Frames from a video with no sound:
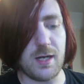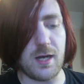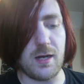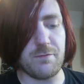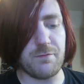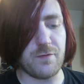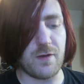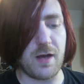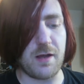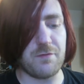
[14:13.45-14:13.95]

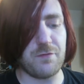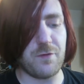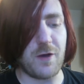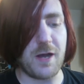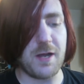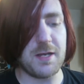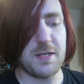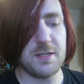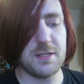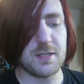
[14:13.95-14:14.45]
I
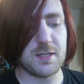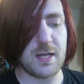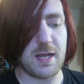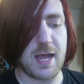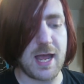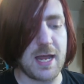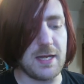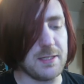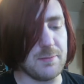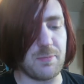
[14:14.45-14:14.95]
find
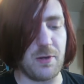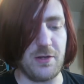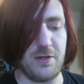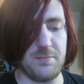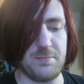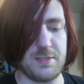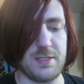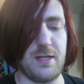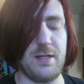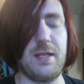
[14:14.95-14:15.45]
any
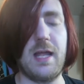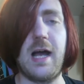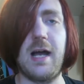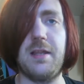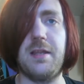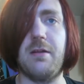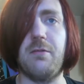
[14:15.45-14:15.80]
poems like that,